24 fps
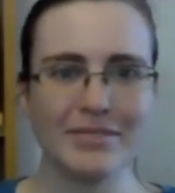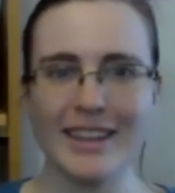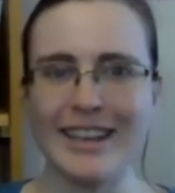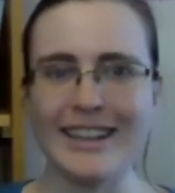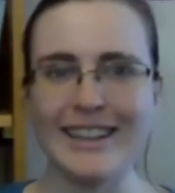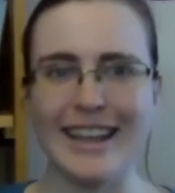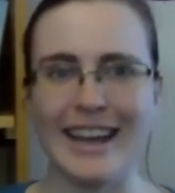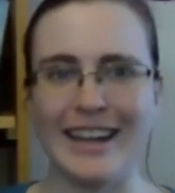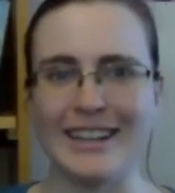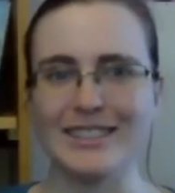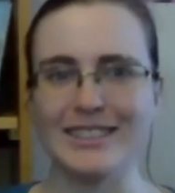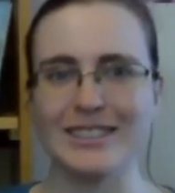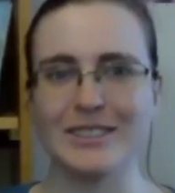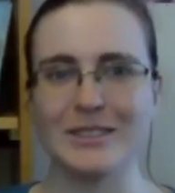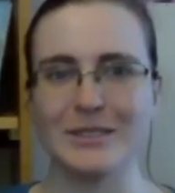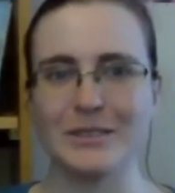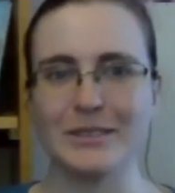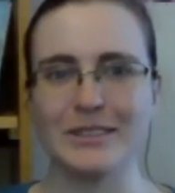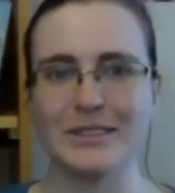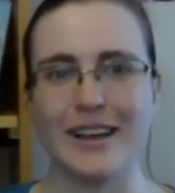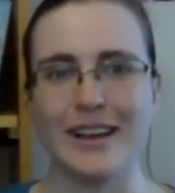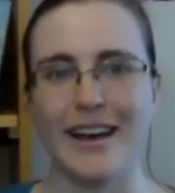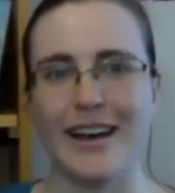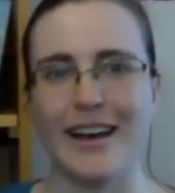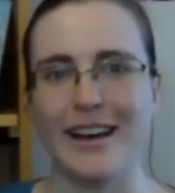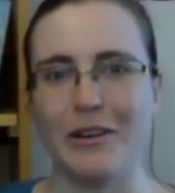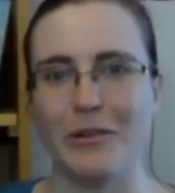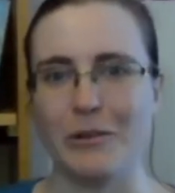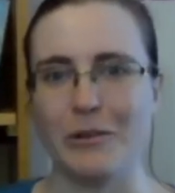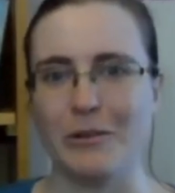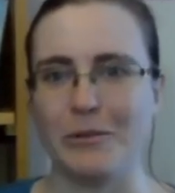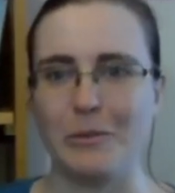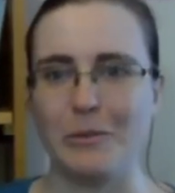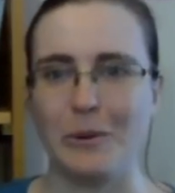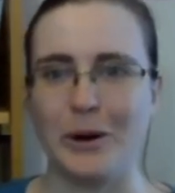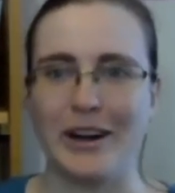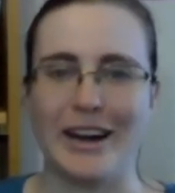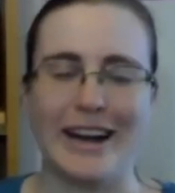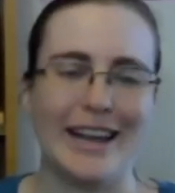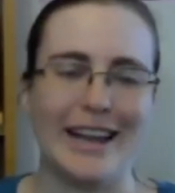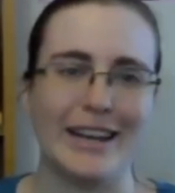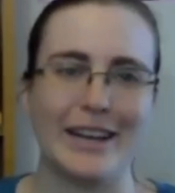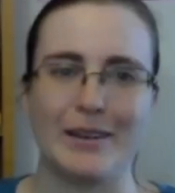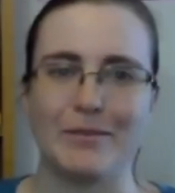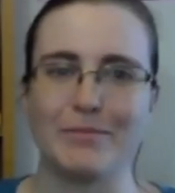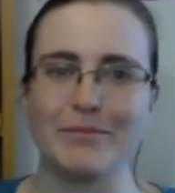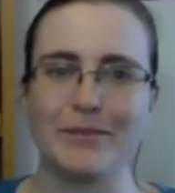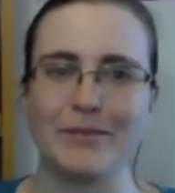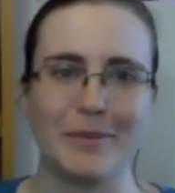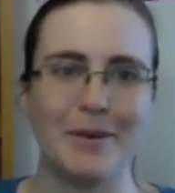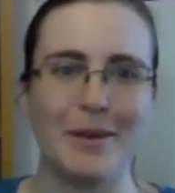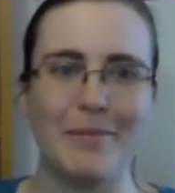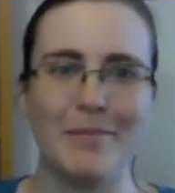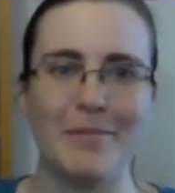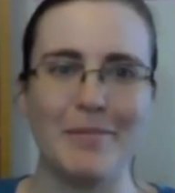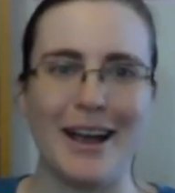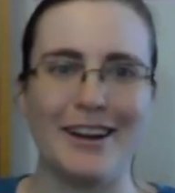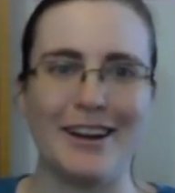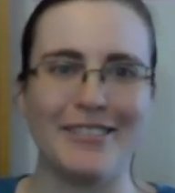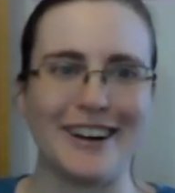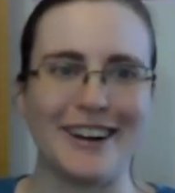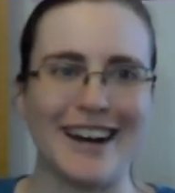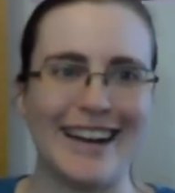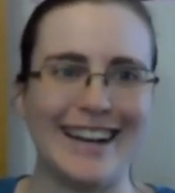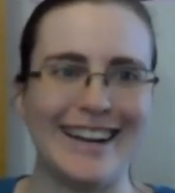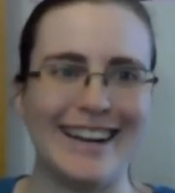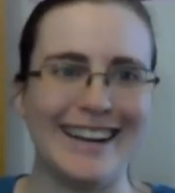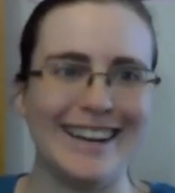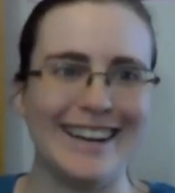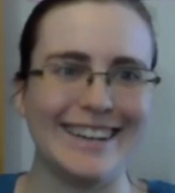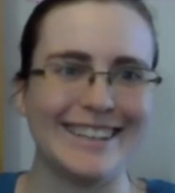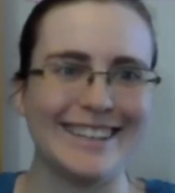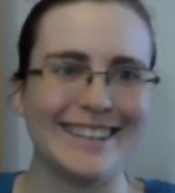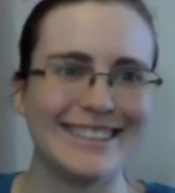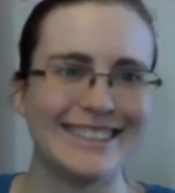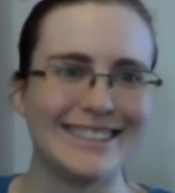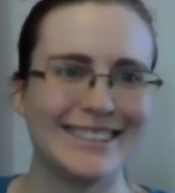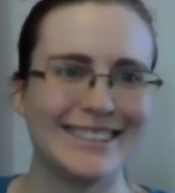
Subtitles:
And that's where I come from in my writing.